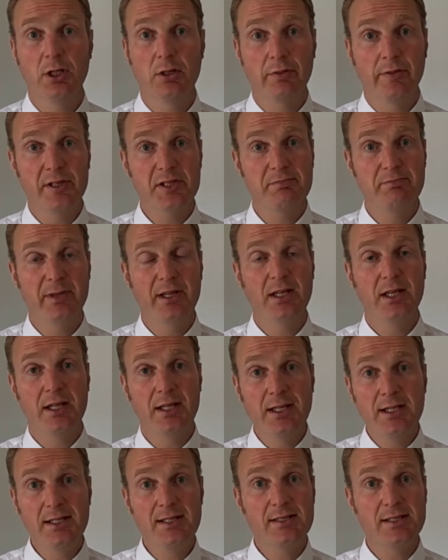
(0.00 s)
This made it
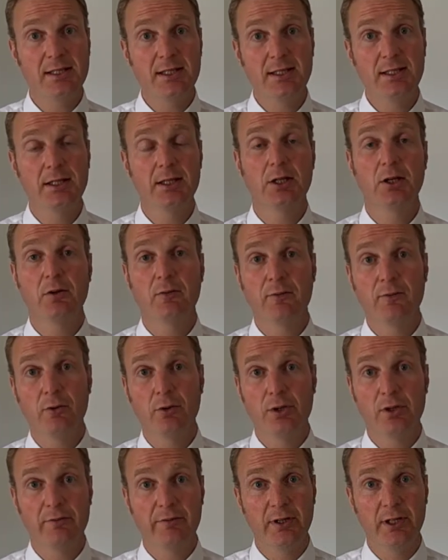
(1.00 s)
easy for
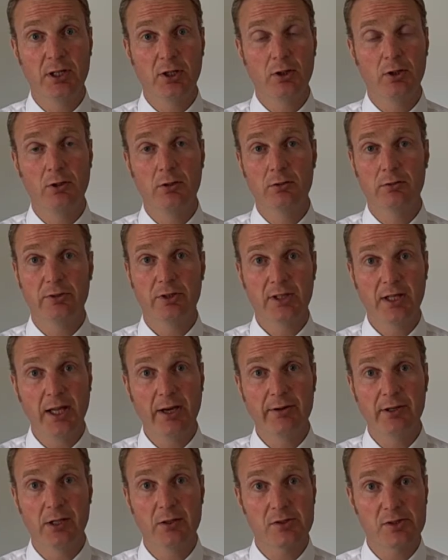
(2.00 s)
the Vietcong to
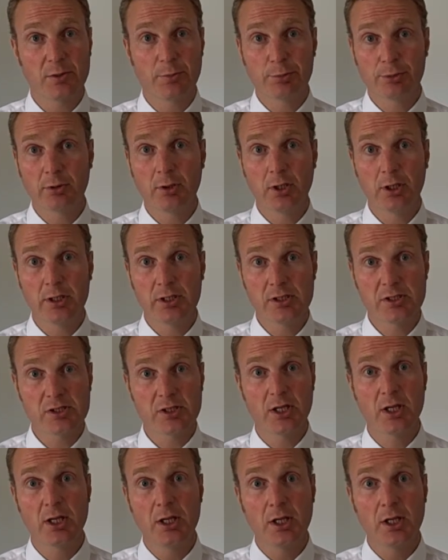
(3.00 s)
carry out surprise,